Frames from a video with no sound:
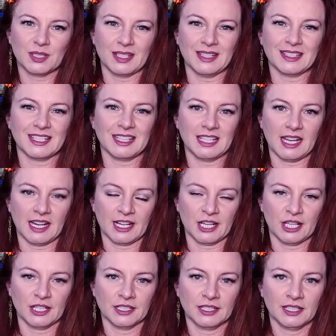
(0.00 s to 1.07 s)
into the
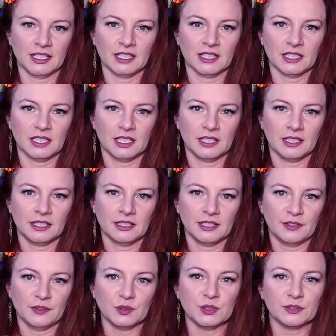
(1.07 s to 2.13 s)
air.
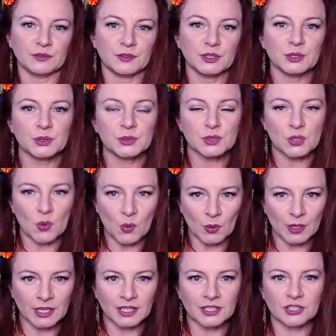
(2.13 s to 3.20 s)
If you diffuse
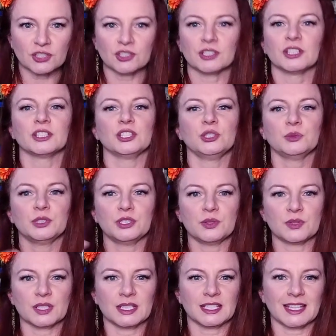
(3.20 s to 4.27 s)
orange, you would
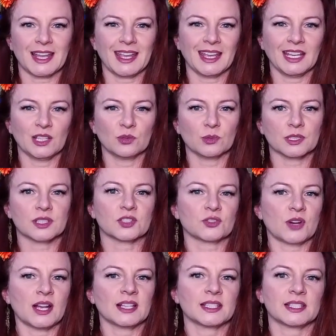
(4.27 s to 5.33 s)
use it to aid with
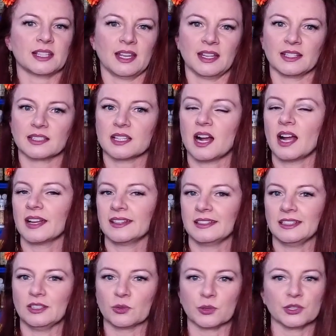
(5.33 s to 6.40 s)
stress,
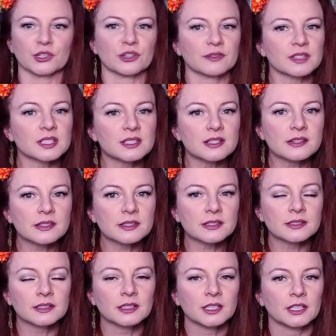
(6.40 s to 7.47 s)
anxiety, or nervousness.
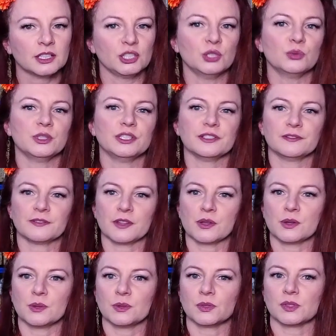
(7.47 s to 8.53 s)
You would
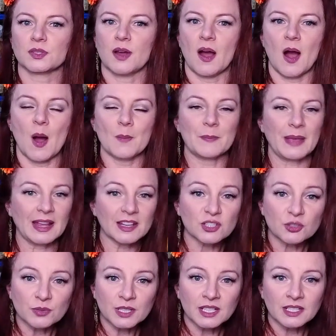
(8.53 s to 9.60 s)
diffuse
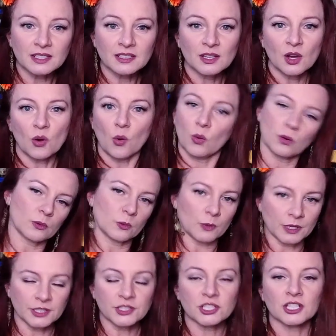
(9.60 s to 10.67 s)
mandarin or
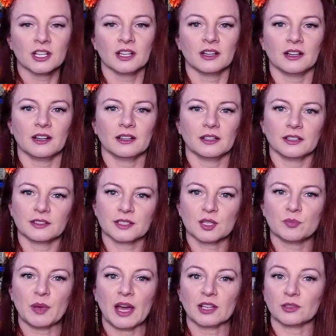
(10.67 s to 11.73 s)
orange to
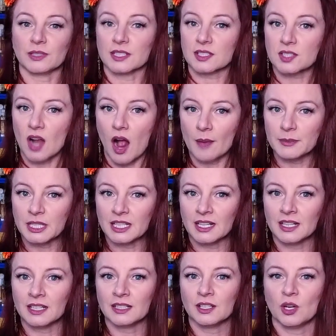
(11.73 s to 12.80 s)
battle
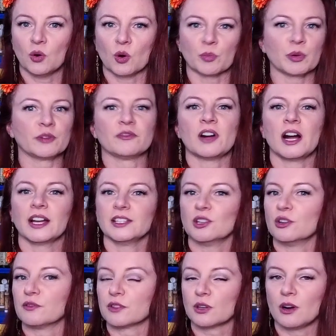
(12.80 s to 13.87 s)
insomnia or provide
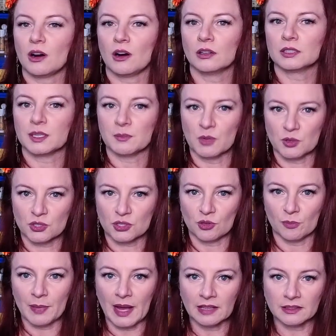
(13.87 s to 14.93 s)
overall emotional
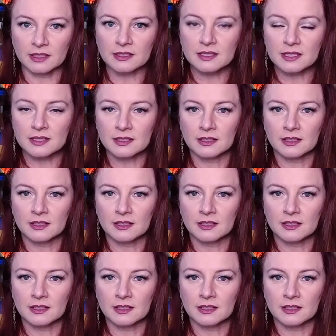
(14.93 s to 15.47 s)
balance.